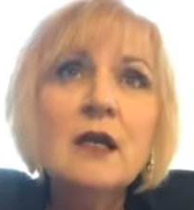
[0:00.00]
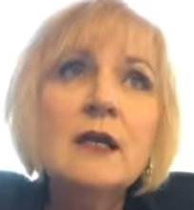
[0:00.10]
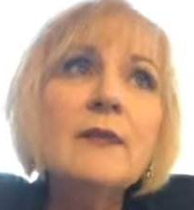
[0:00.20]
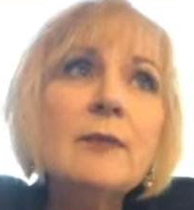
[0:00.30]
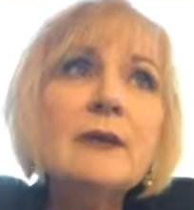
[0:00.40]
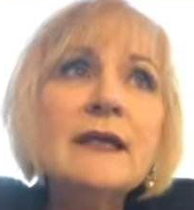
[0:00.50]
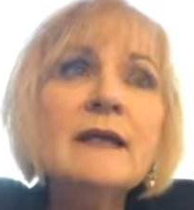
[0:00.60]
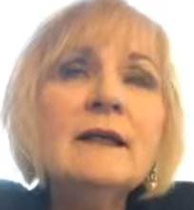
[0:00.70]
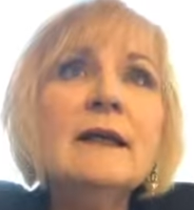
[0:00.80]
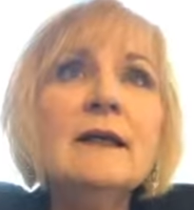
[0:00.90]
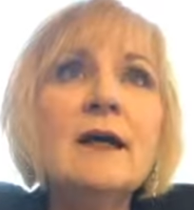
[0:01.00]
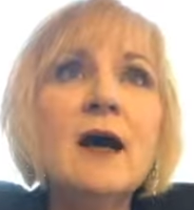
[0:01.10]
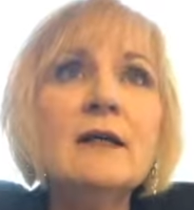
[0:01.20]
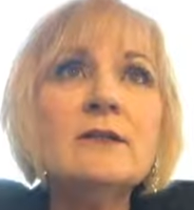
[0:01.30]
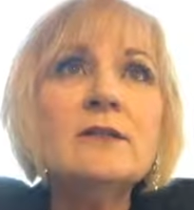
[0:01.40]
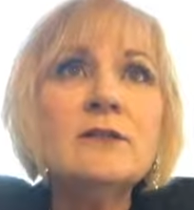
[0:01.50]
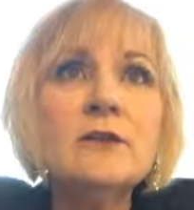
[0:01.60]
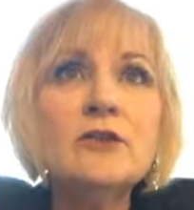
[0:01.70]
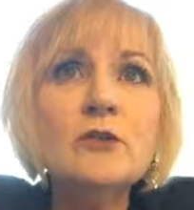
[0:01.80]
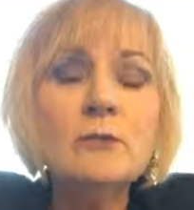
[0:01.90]
In the beginning, I
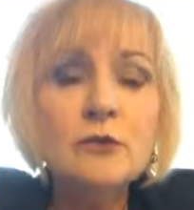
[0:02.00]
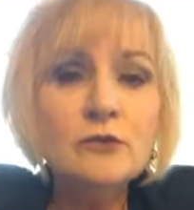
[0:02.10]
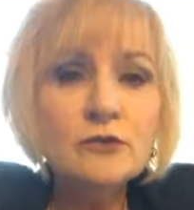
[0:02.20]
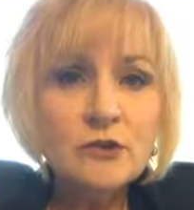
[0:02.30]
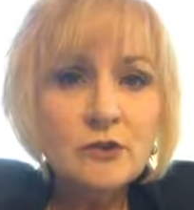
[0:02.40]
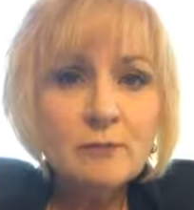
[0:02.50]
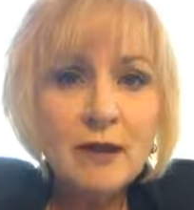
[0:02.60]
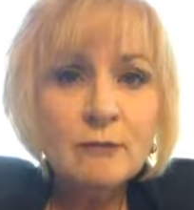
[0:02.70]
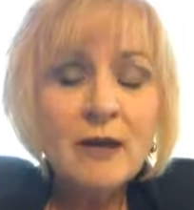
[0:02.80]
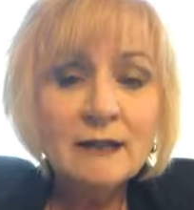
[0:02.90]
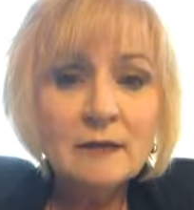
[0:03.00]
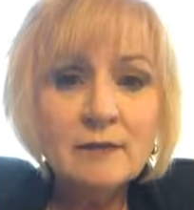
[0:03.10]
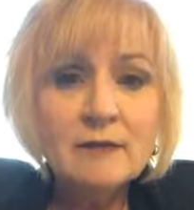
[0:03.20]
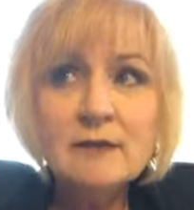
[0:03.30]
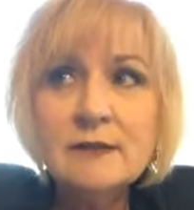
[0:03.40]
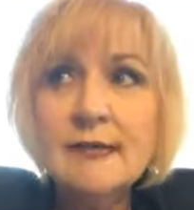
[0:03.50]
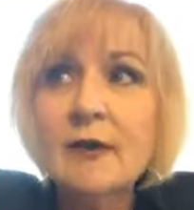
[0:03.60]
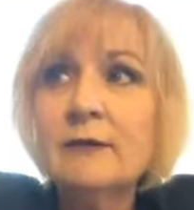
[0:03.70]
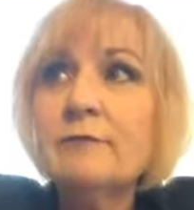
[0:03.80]
started to muse just by writing things down.